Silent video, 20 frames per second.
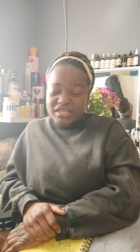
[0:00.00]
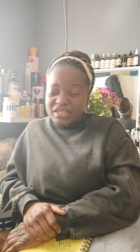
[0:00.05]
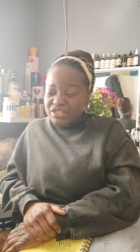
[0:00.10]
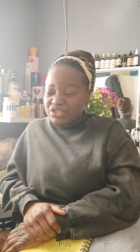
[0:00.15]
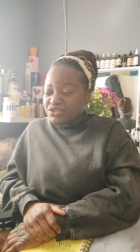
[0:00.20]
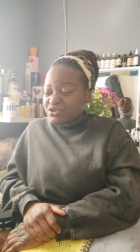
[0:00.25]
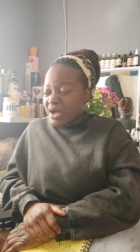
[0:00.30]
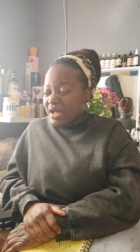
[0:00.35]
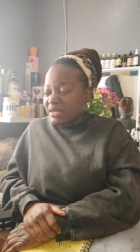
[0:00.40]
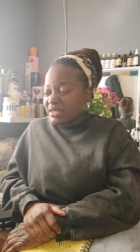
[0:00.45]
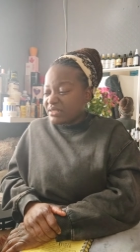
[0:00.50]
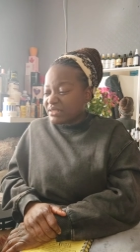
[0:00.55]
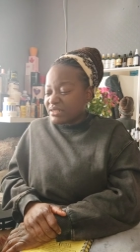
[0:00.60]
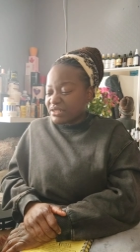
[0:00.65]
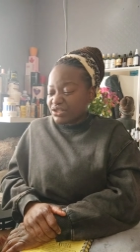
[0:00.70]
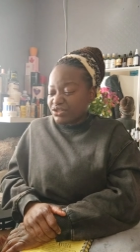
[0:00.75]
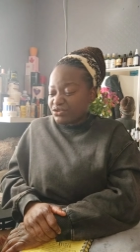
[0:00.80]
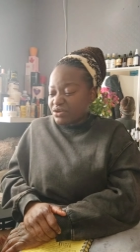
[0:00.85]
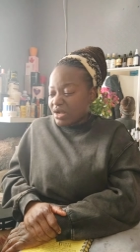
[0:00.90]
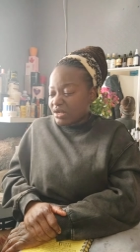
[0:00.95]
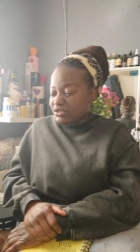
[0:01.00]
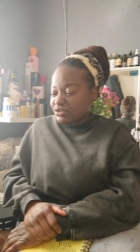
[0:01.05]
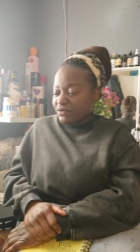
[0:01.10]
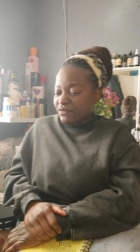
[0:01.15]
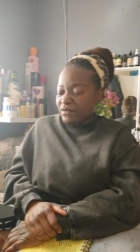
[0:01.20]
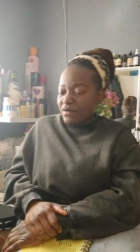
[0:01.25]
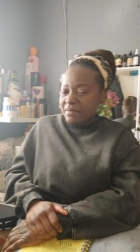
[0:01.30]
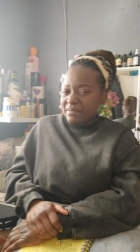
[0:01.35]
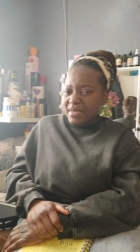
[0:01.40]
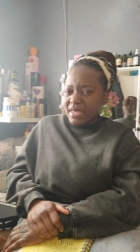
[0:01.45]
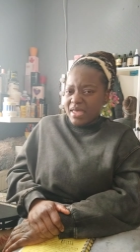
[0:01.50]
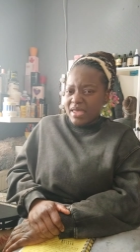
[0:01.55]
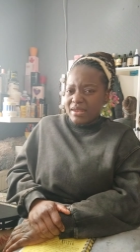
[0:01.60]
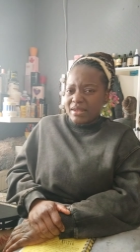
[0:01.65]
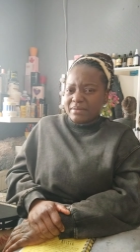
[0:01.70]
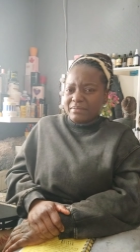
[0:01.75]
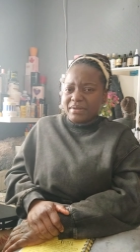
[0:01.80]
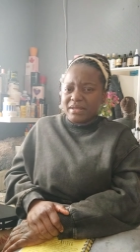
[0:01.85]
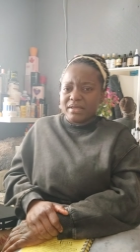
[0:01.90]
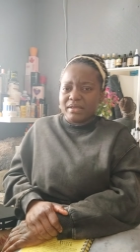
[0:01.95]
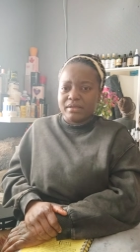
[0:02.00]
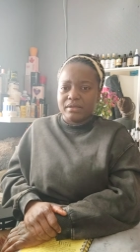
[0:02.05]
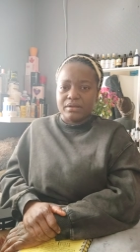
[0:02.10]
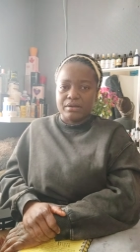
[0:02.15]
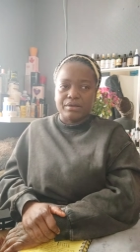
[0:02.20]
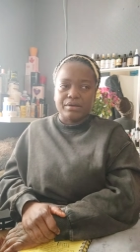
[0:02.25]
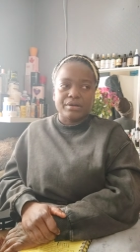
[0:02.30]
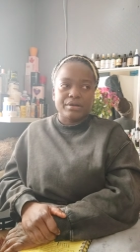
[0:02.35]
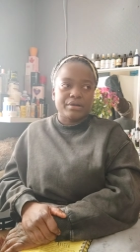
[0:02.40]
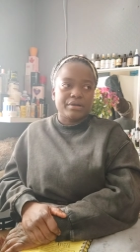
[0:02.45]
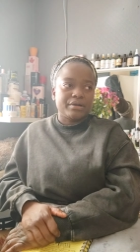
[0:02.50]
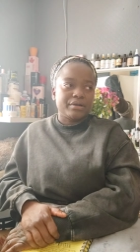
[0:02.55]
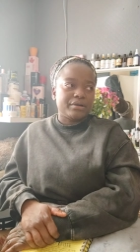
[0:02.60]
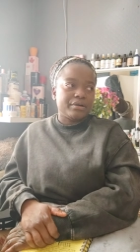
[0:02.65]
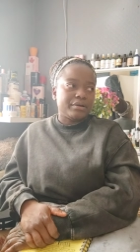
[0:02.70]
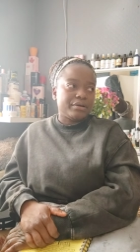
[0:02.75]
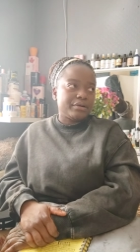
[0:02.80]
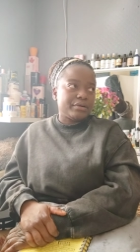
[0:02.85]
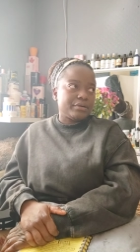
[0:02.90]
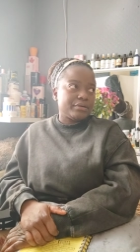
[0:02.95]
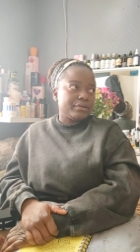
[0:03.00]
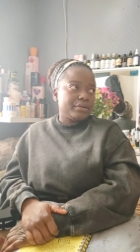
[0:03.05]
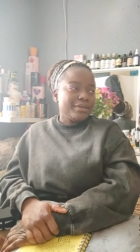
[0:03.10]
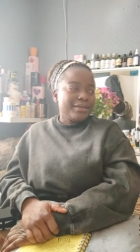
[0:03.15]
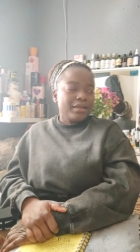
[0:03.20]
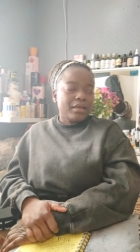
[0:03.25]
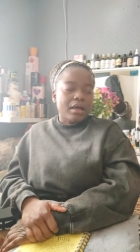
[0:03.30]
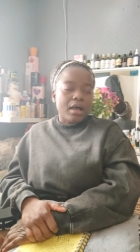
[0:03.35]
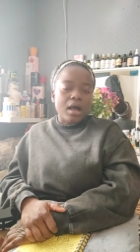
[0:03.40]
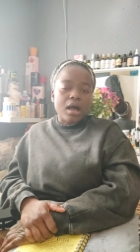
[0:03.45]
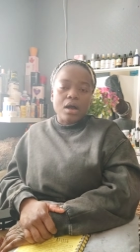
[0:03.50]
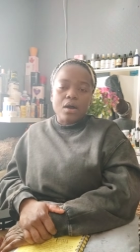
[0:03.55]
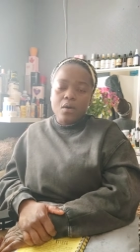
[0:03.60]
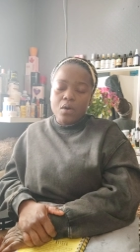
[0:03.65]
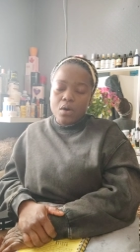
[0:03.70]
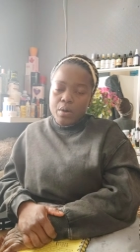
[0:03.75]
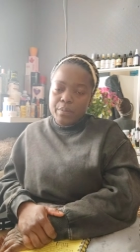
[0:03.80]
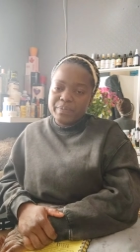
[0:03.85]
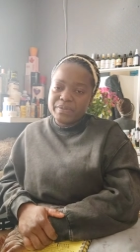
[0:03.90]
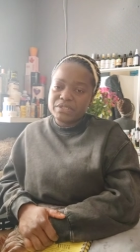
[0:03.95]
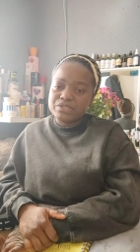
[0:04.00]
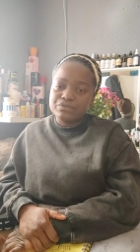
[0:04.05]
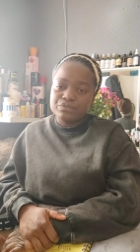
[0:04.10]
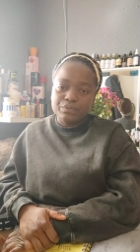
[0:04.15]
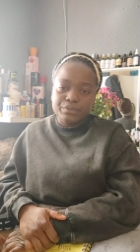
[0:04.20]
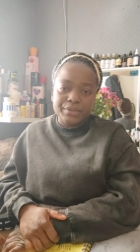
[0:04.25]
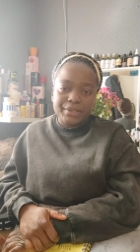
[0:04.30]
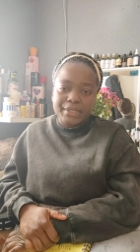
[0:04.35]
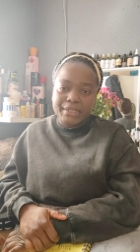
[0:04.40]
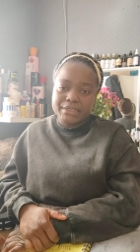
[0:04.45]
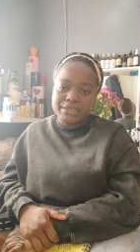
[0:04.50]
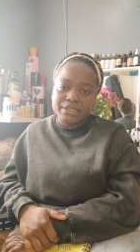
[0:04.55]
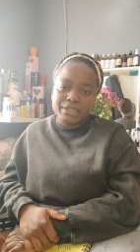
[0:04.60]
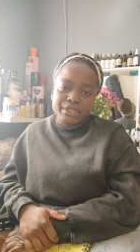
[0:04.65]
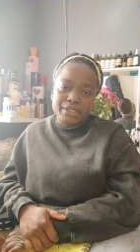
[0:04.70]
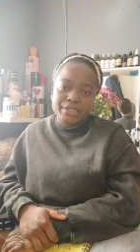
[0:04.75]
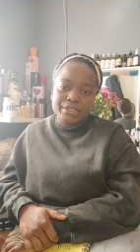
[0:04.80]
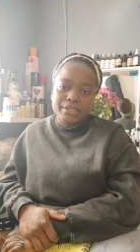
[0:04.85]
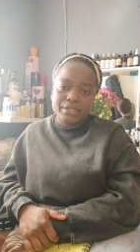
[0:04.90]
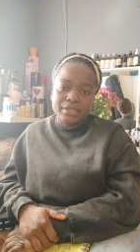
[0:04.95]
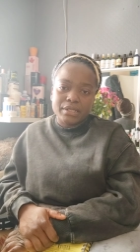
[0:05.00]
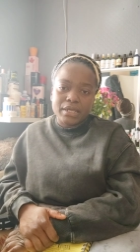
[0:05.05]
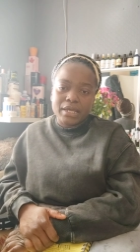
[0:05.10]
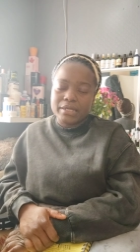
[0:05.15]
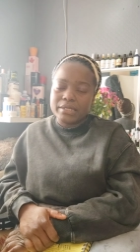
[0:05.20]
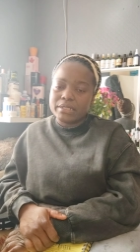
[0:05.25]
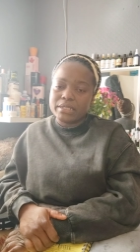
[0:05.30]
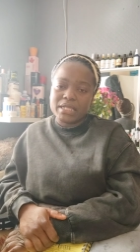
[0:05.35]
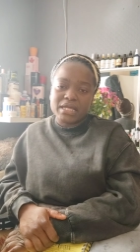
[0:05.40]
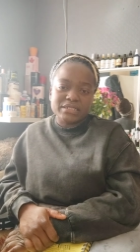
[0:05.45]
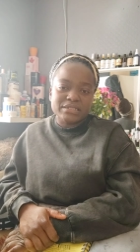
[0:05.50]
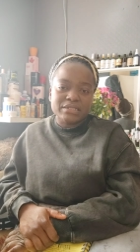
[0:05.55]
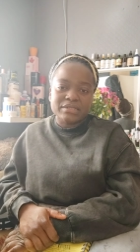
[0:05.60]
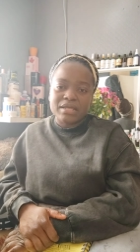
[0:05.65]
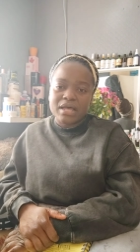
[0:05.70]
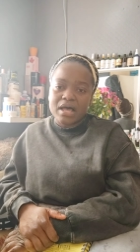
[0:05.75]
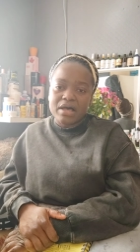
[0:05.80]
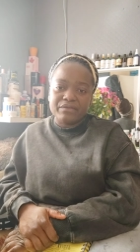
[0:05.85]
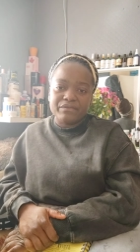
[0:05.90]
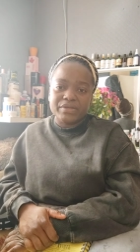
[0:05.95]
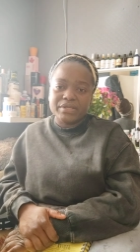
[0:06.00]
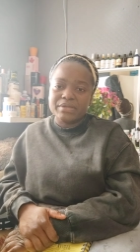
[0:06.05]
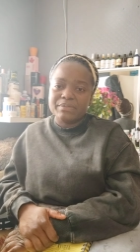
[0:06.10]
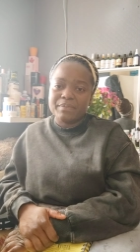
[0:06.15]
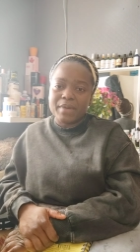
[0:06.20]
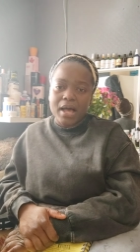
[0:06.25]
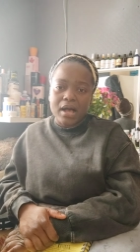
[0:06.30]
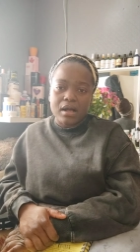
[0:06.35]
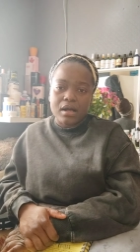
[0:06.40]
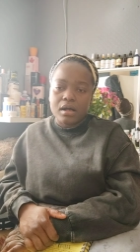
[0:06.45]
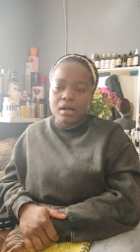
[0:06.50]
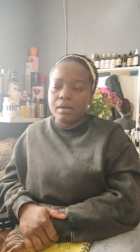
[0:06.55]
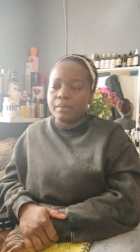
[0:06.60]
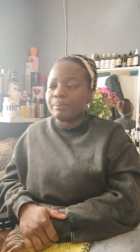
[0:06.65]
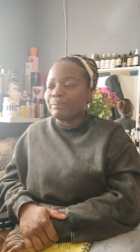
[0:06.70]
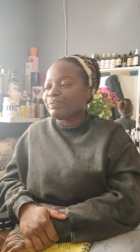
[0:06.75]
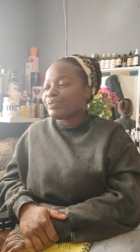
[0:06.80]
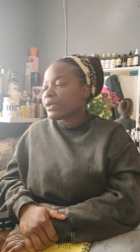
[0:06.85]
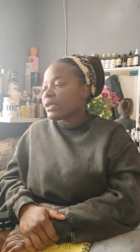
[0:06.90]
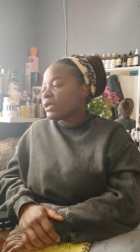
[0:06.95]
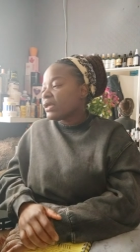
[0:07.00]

He's trying to distract her from it. And I'm like, girl, I hope he's really deleted it and he doesn't have any backup.